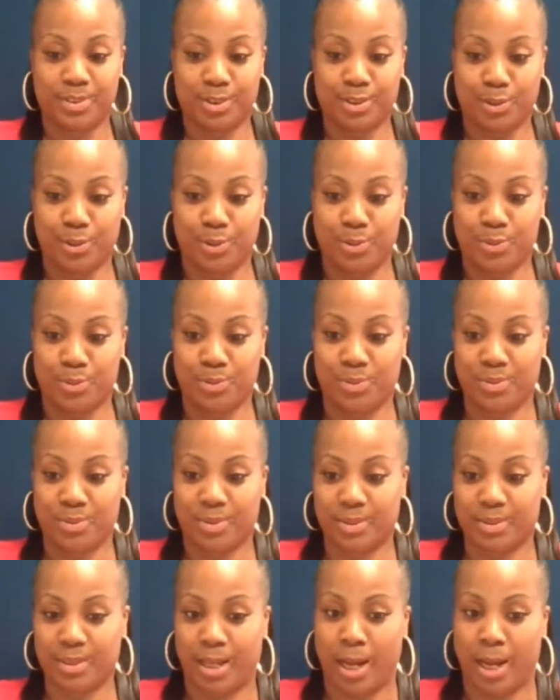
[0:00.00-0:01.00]

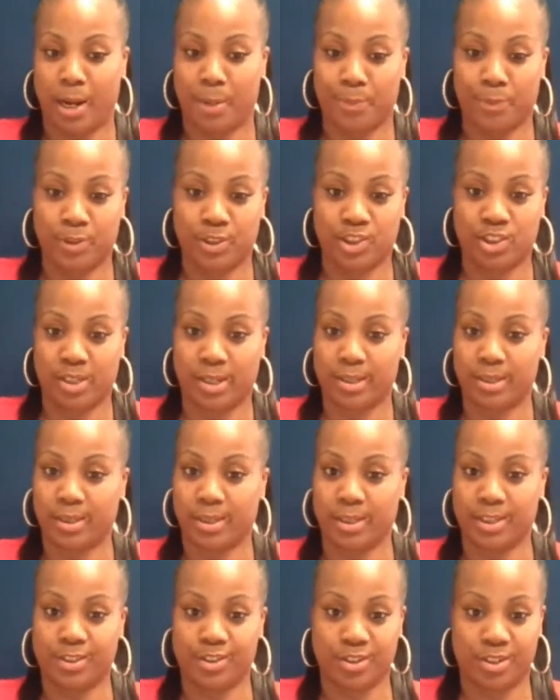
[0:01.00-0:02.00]
So I
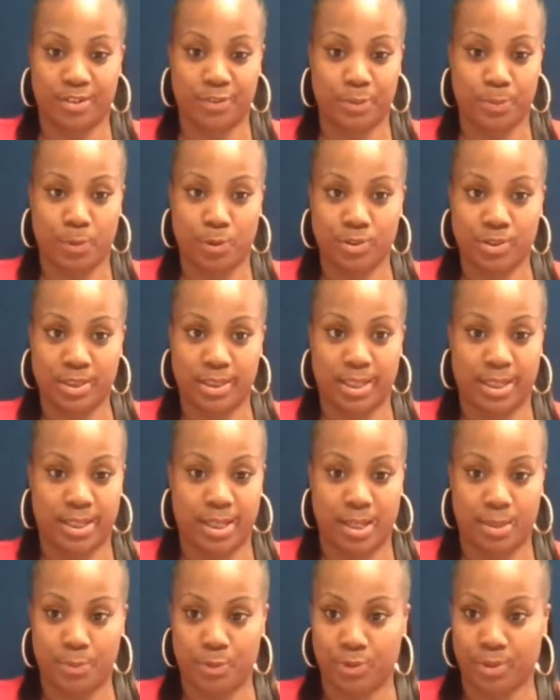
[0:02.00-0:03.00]
appreciate each and every person
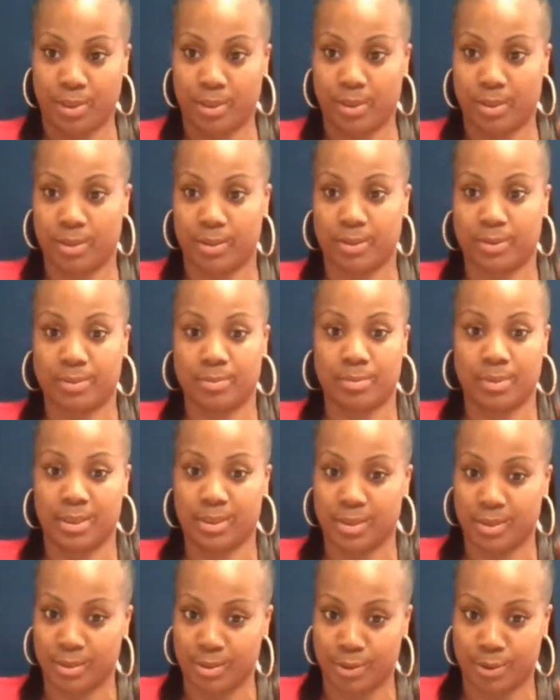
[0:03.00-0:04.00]
that came on here.
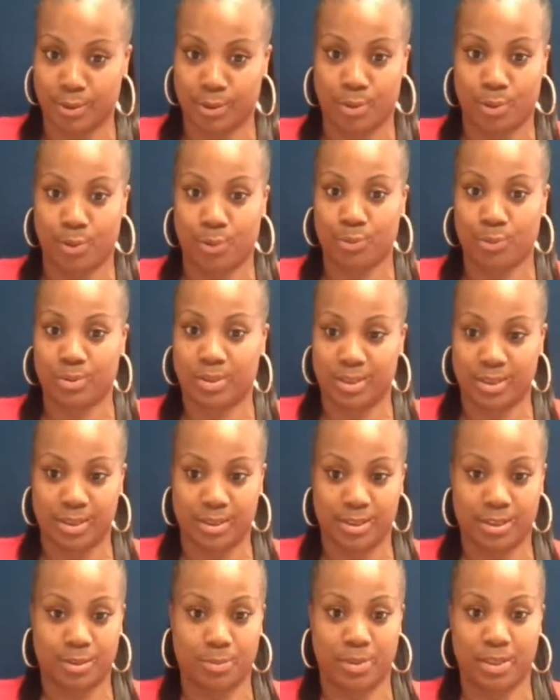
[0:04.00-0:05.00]
Listen to Nicole,
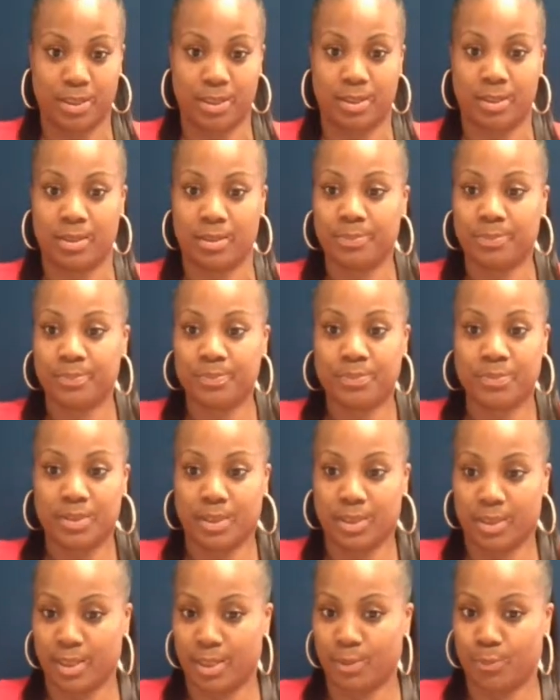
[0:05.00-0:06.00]
listen to me.
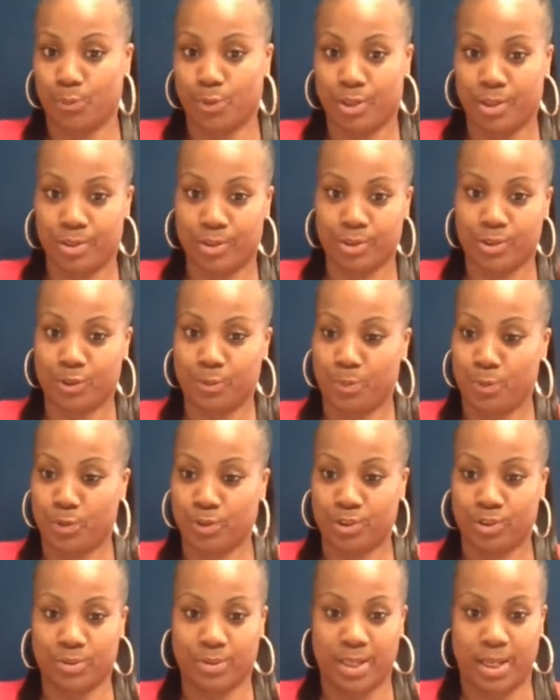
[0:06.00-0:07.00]
Again, we're here to
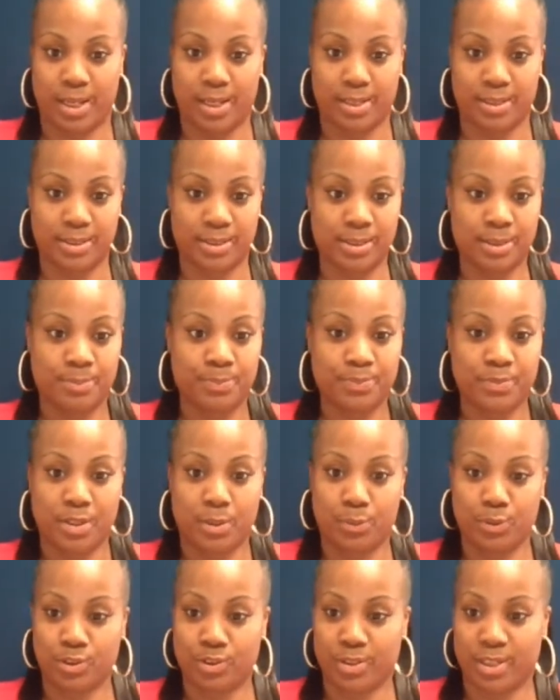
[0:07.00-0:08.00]
support you guys.
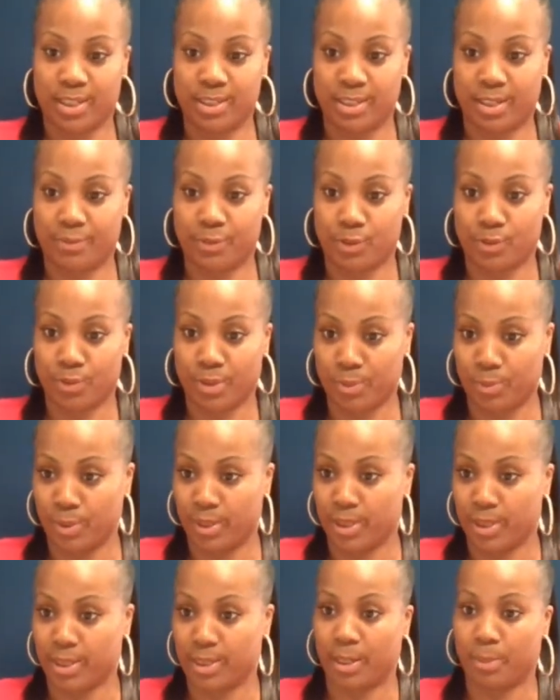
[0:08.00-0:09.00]
I want you guys to have a great
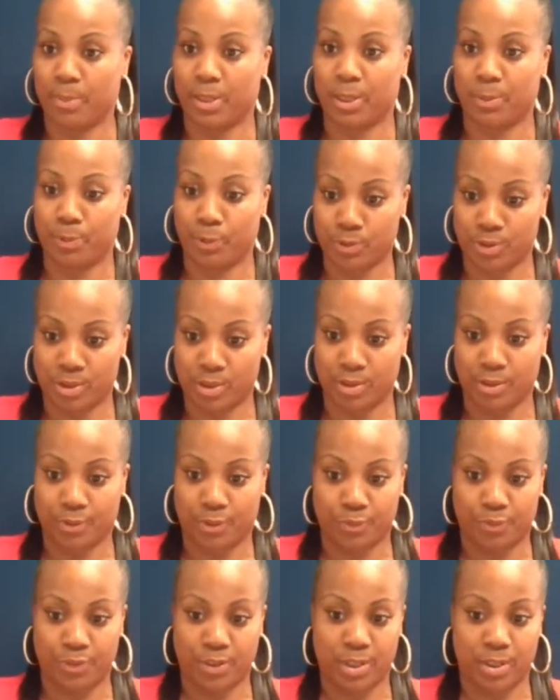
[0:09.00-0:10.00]
weekend. I may post
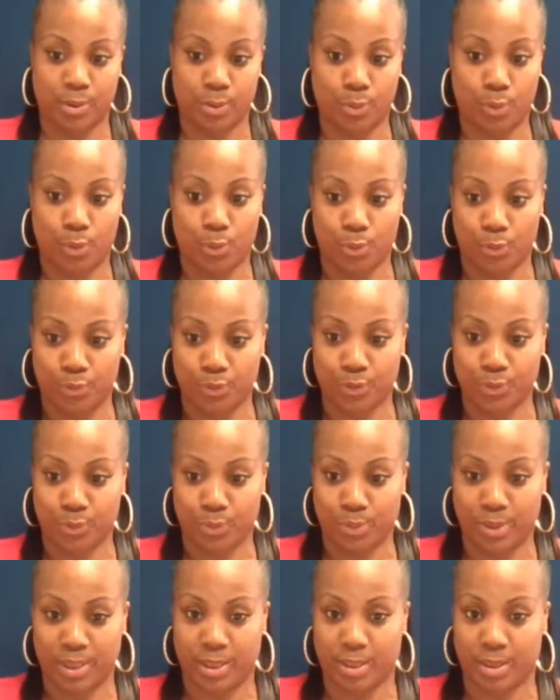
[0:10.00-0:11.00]
another video over
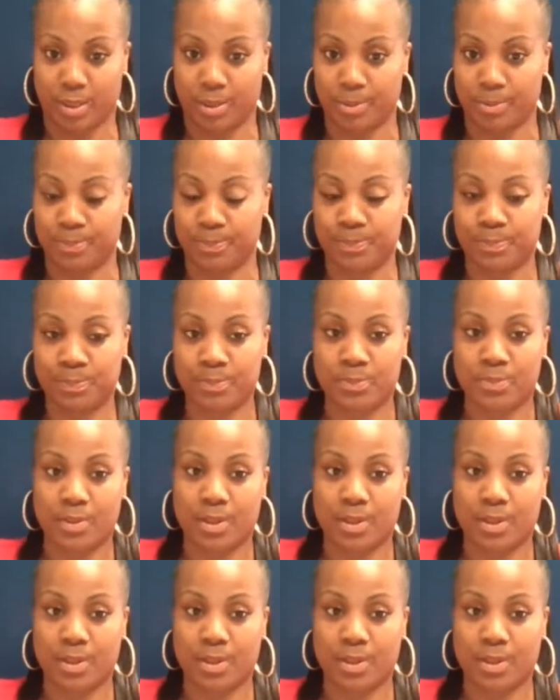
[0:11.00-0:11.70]
the weekend.